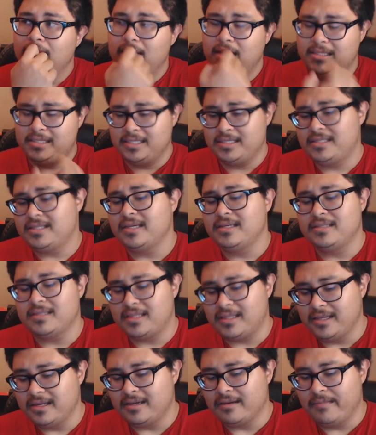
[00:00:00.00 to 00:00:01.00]
It's just things
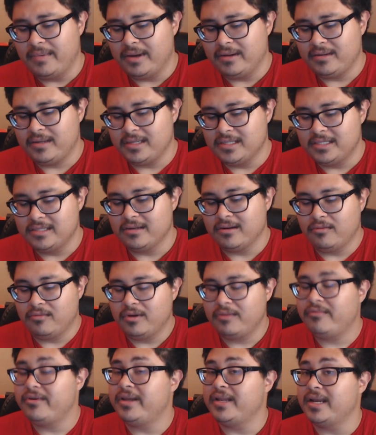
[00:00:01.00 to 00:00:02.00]
to think about and consider
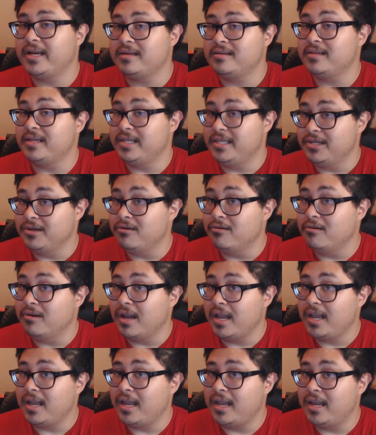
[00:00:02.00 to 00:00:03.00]
what we can actually do
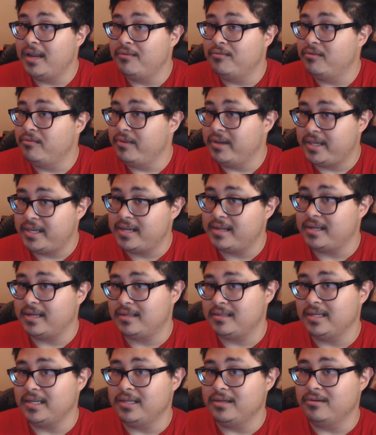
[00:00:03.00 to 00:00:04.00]
and what we can't
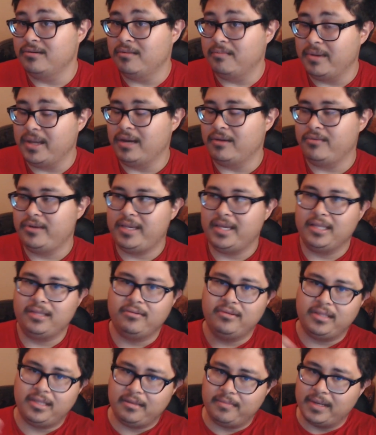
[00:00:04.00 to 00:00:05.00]
actually do about. We can't do
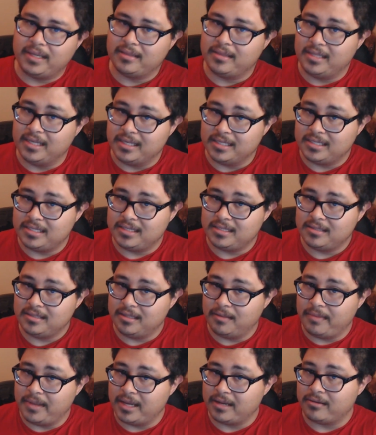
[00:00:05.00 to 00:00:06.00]
anything about this,
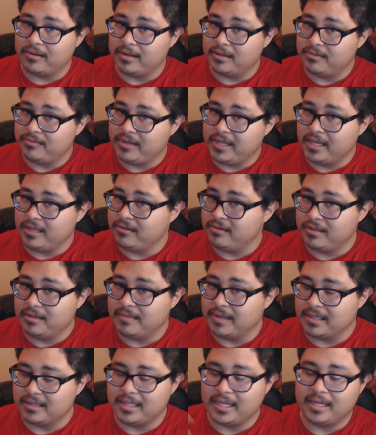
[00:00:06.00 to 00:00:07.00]
the background. We can't do anything
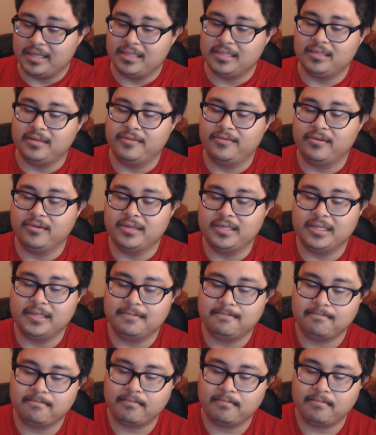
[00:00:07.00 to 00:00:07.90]
about that. It's unfortunate.